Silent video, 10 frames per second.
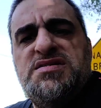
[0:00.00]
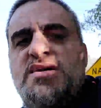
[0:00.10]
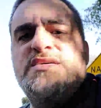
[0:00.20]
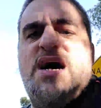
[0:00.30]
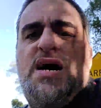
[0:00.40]

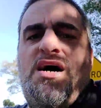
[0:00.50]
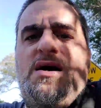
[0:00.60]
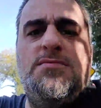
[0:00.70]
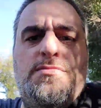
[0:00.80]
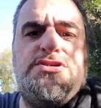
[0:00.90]

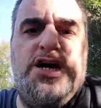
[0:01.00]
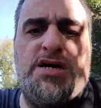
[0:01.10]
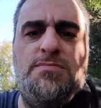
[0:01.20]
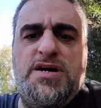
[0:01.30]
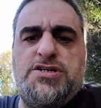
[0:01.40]
Sometime, let me
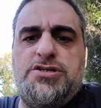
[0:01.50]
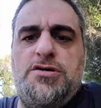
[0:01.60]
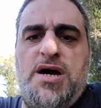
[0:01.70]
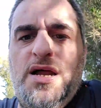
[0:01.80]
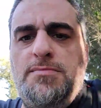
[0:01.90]
check, make
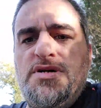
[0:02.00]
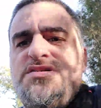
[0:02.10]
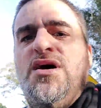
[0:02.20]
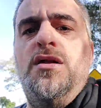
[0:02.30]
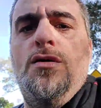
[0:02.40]
sure I didn't
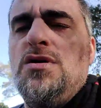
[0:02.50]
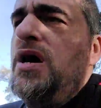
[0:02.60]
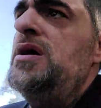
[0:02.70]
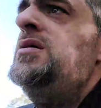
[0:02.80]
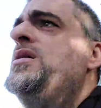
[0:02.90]
miss nothing,
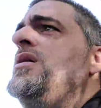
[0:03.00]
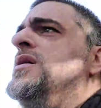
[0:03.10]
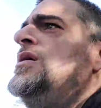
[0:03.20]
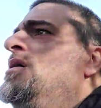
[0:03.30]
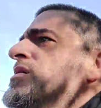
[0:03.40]
okay?
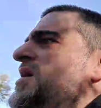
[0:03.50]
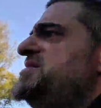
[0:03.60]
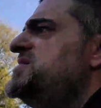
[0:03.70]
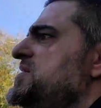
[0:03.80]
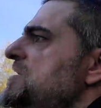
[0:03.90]

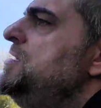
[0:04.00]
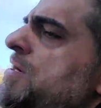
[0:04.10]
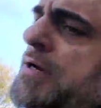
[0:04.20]
Let's see.